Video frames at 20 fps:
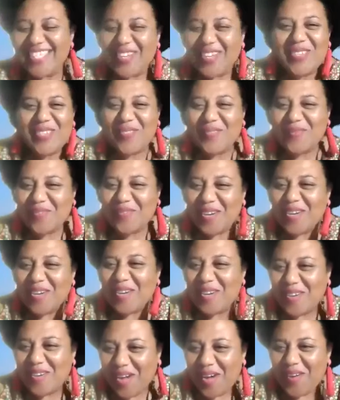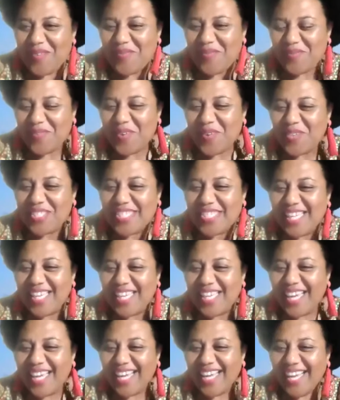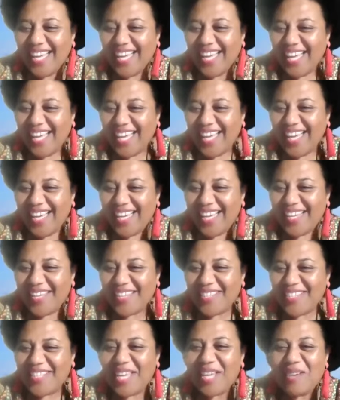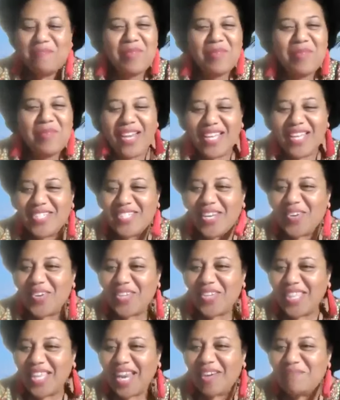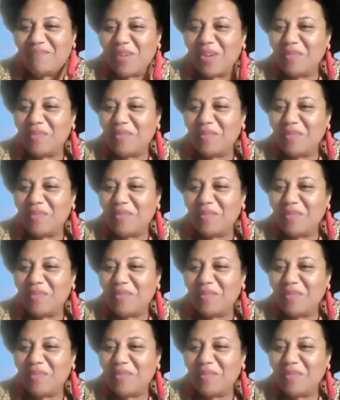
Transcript: a lot of our folks here saying bula and sharing the love.